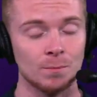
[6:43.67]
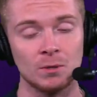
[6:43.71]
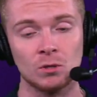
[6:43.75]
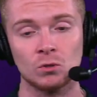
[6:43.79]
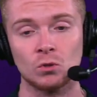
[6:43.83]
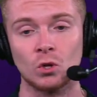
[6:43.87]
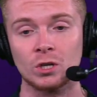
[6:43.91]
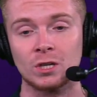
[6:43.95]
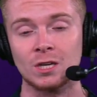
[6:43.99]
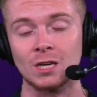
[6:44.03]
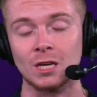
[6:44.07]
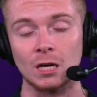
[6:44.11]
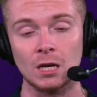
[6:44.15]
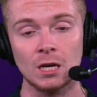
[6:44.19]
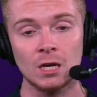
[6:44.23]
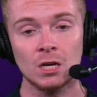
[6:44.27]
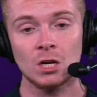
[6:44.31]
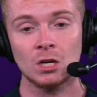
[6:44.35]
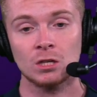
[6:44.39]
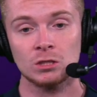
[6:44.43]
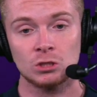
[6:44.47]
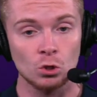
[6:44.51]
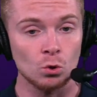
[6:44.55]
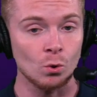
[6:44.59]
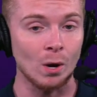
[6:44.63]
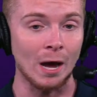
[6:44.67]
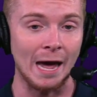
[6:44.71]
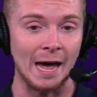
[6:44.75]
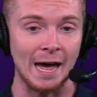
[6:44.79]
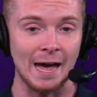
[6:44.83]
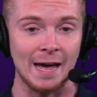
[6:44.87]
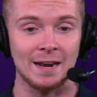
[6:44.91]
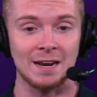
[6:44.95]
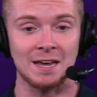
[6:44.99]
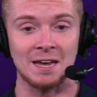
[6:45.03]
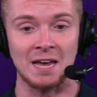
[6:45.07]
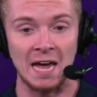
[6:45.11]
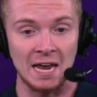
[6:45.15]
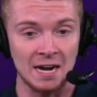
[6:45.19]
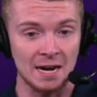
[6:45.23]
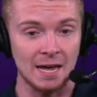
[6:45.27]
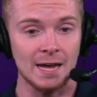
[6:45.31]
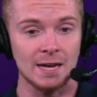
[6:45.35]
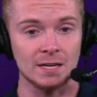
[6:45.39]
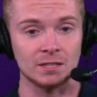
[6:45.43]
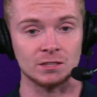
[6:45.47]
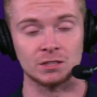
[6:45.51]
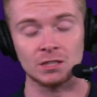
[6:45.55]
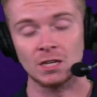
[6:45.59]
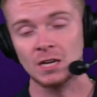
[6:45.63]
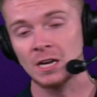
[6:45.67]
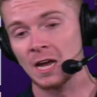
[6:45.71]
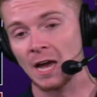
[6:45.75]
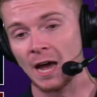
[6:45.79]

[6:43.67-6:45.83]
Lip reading: be looking to add an edge.